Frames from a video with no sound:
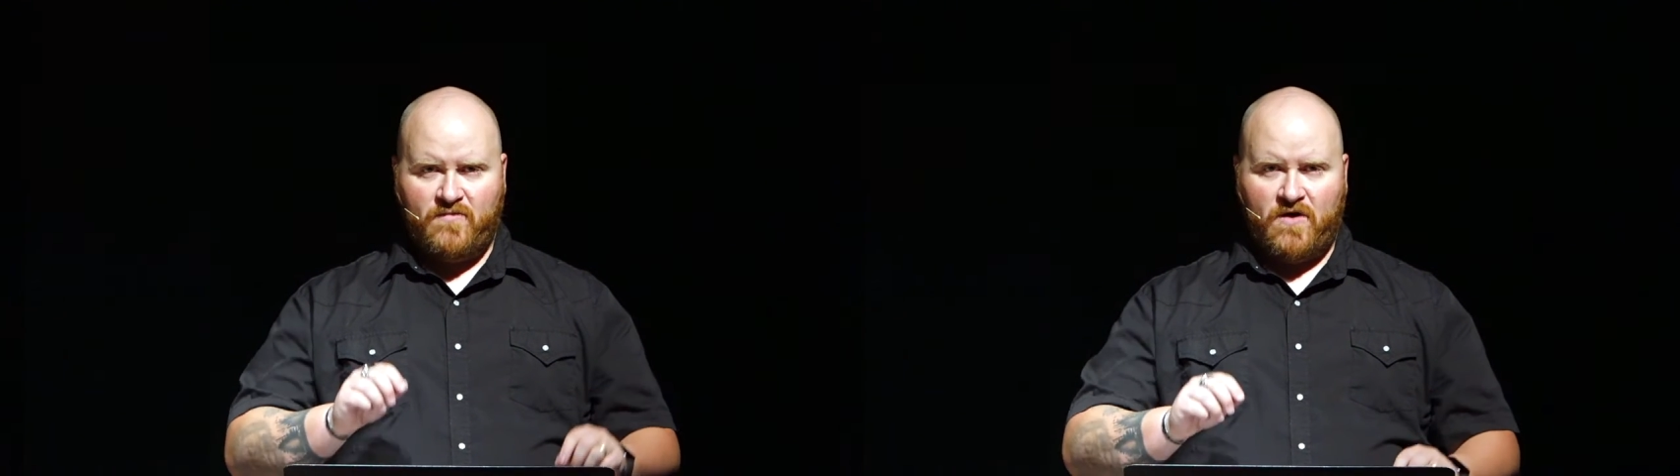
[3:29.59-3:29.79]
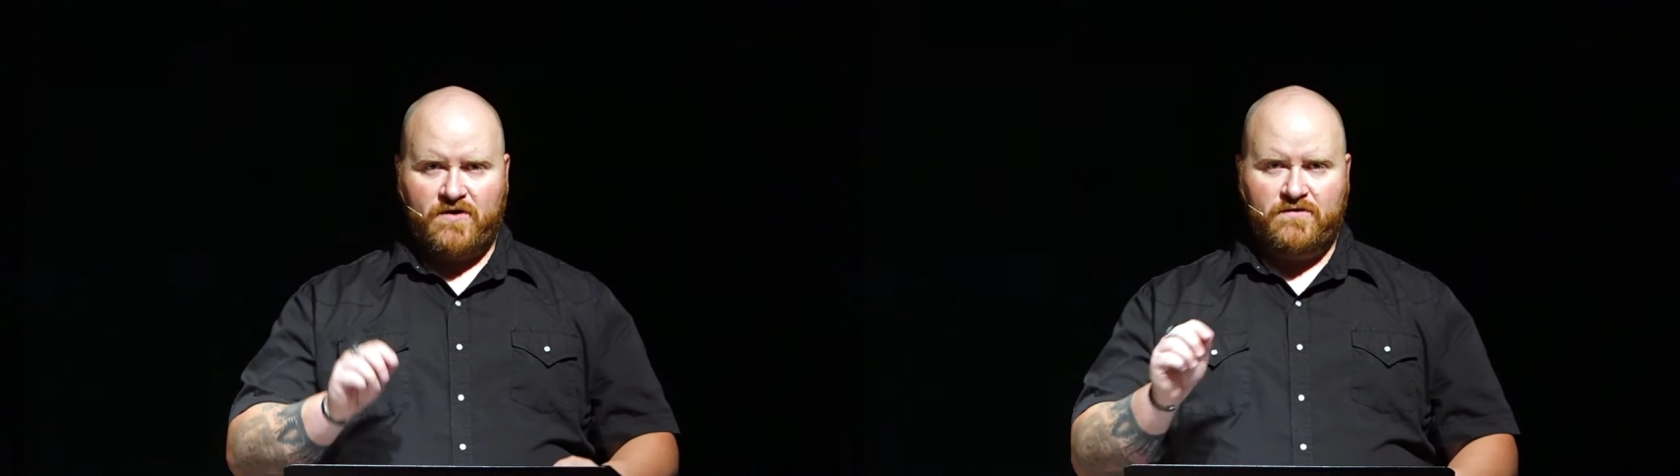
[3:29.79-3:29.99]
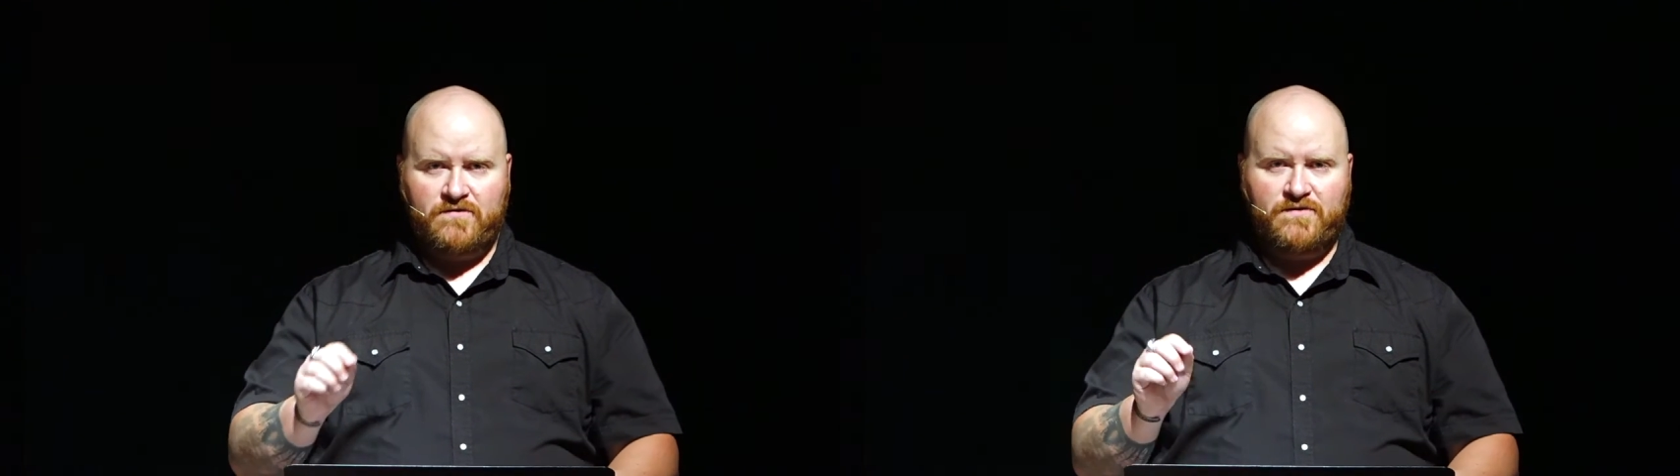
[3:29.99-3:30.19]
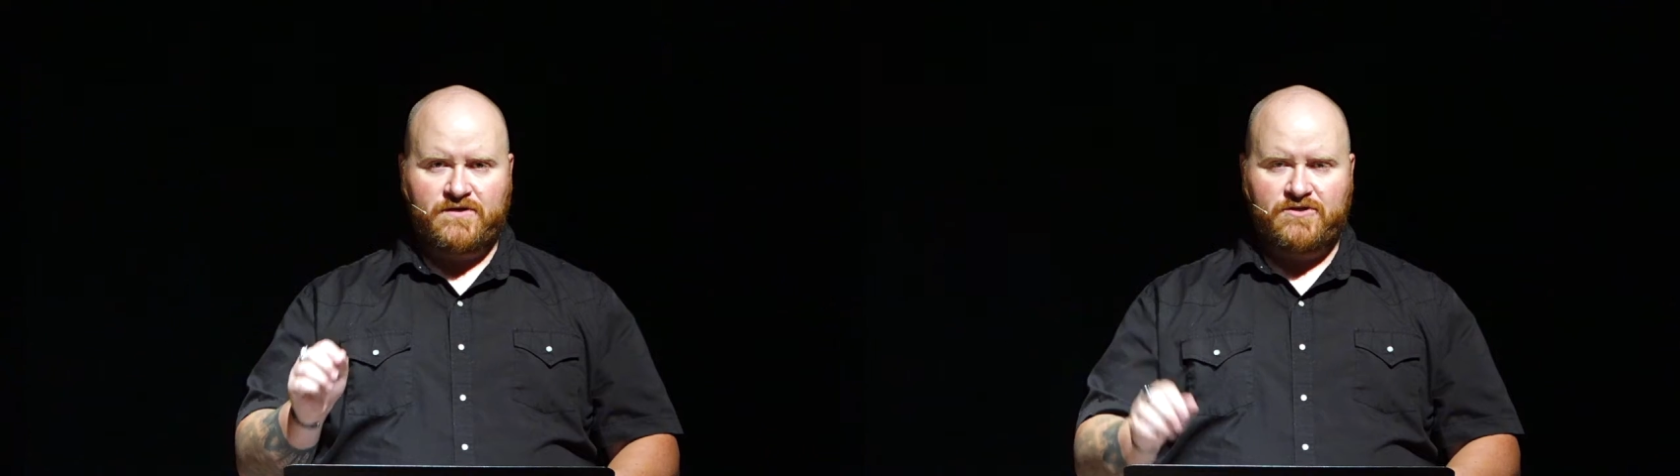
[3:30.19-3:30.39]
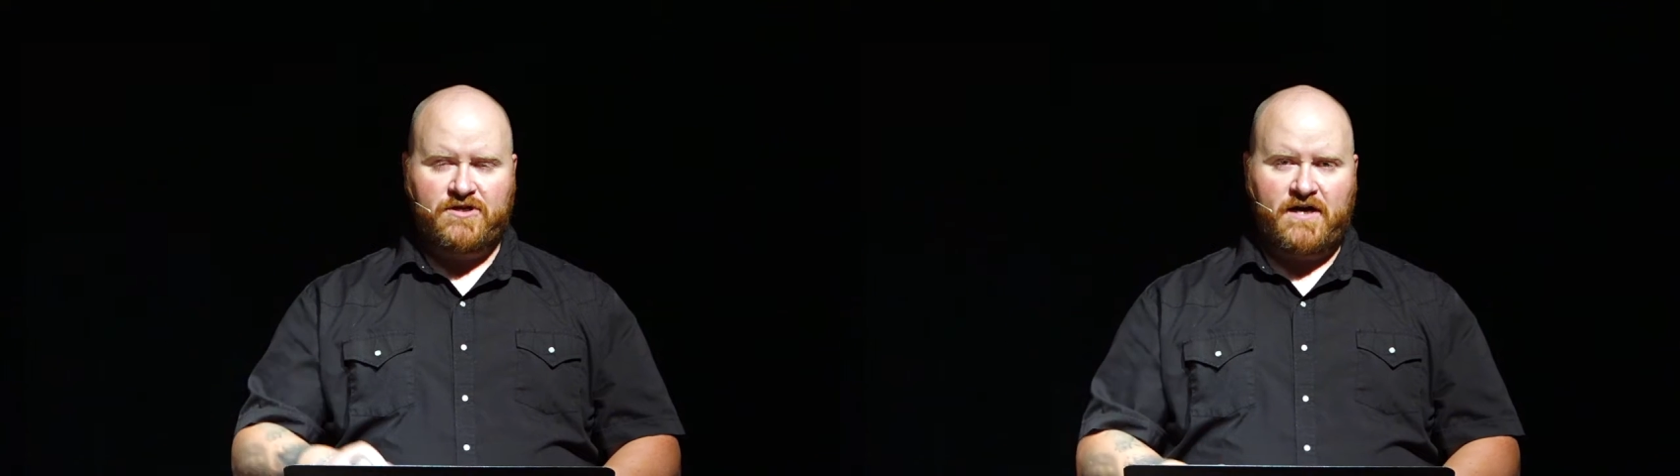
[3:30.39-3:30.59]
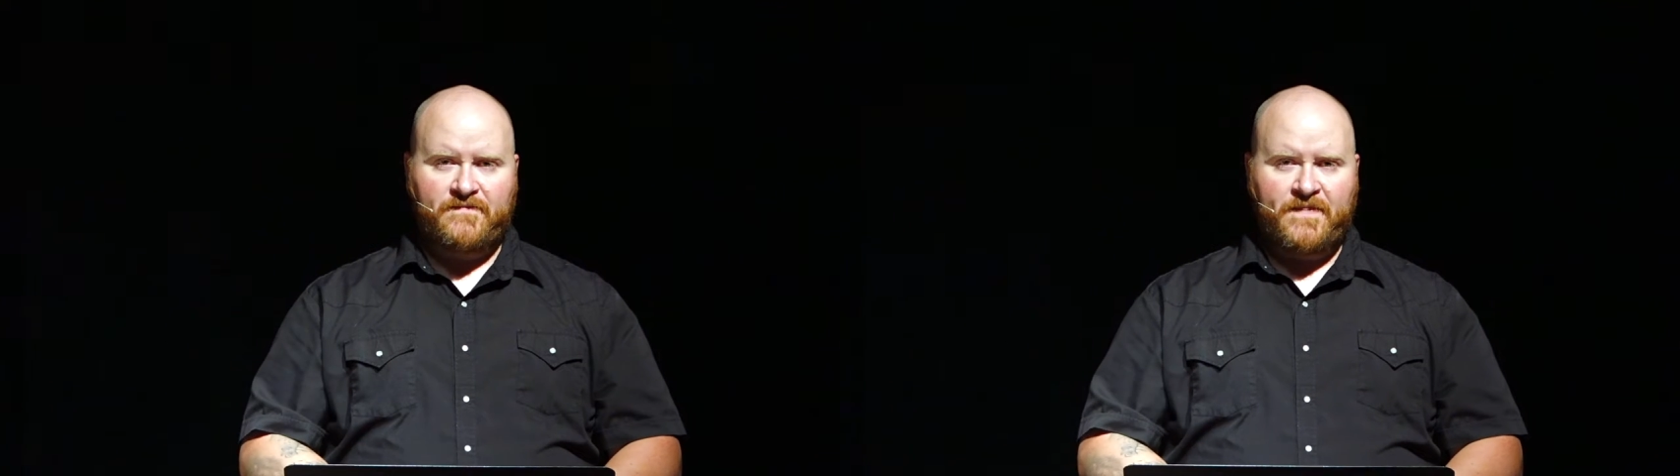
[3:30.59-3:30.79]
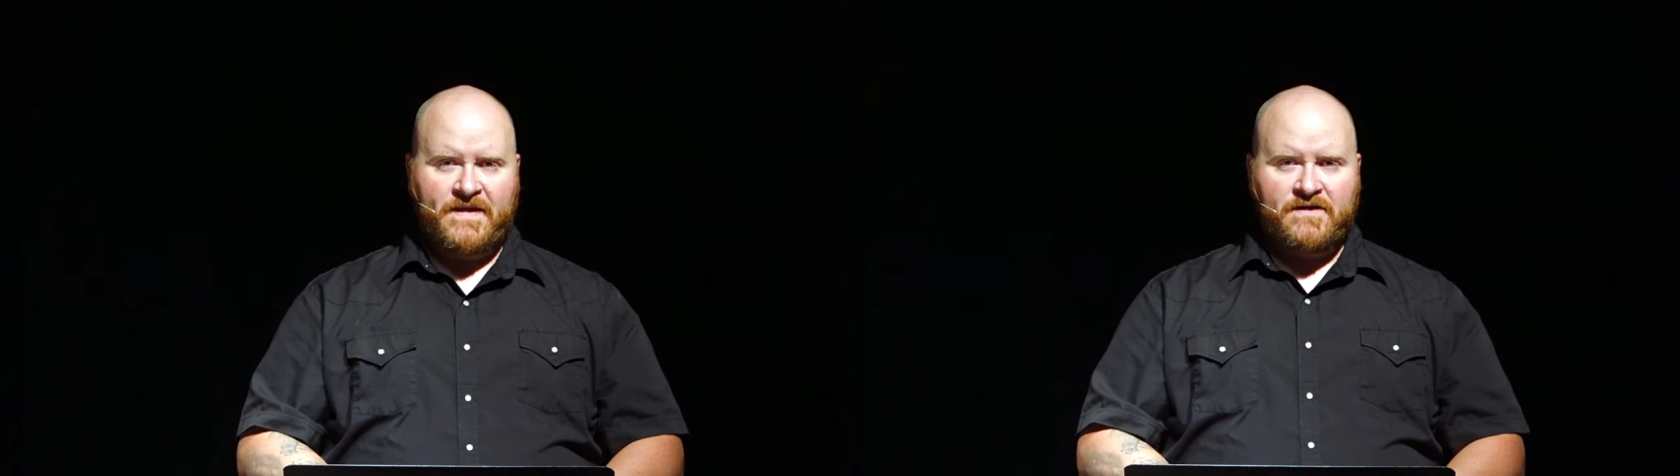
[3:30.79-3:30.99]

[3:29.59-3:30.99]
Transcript: Mark, Luke, and John.